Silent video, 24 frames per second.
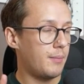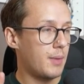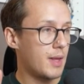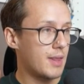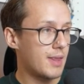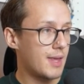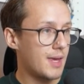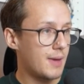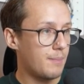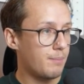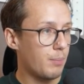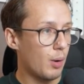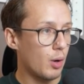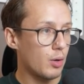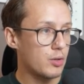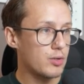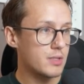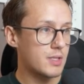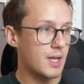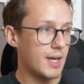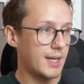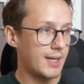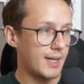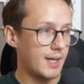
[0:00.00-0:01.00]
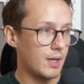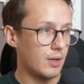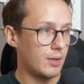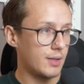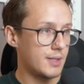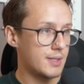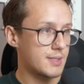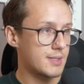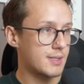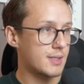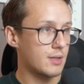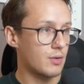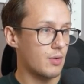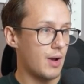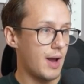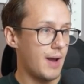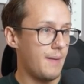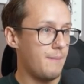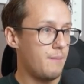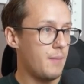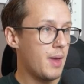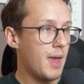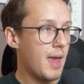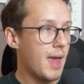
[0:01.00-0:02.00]
the post ID on
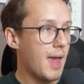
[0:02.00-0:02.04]
Instagram